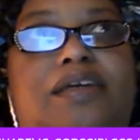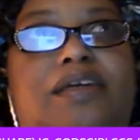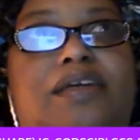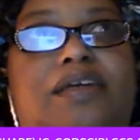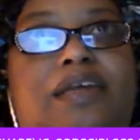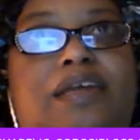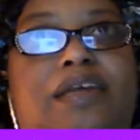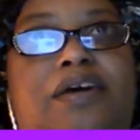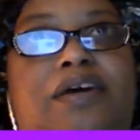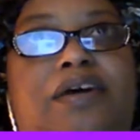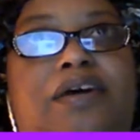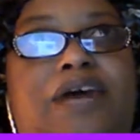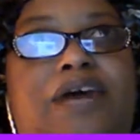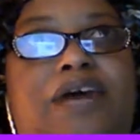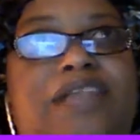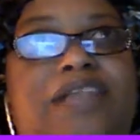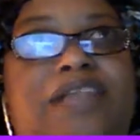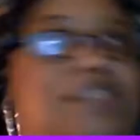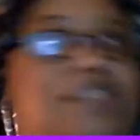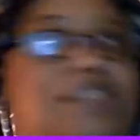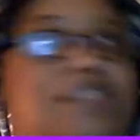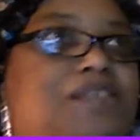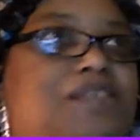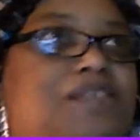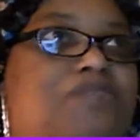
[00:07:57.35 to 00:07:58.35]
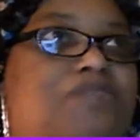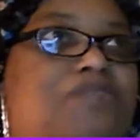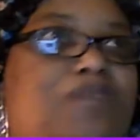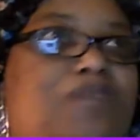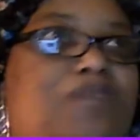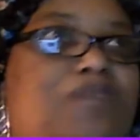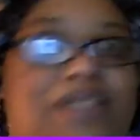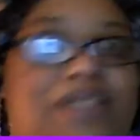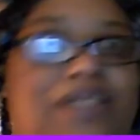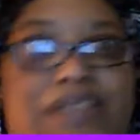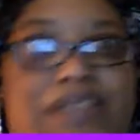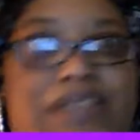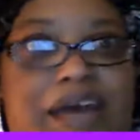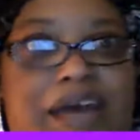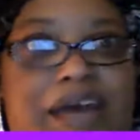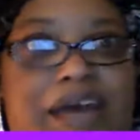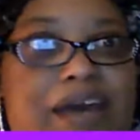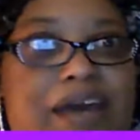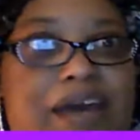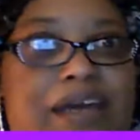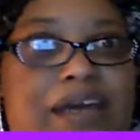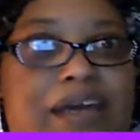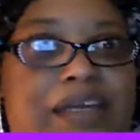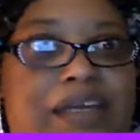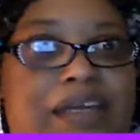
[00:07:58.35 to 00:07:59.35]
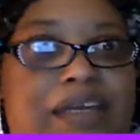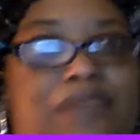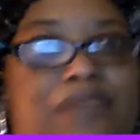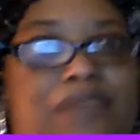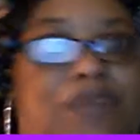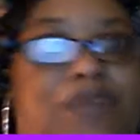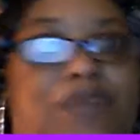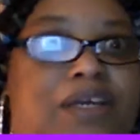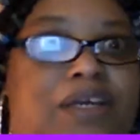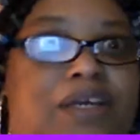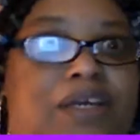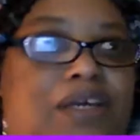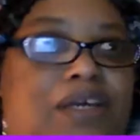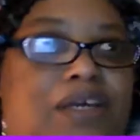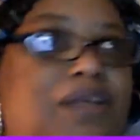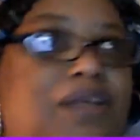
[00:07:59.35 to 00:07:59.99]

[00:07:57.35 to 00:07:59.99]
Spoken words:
I just wanted to die. I didn't want to,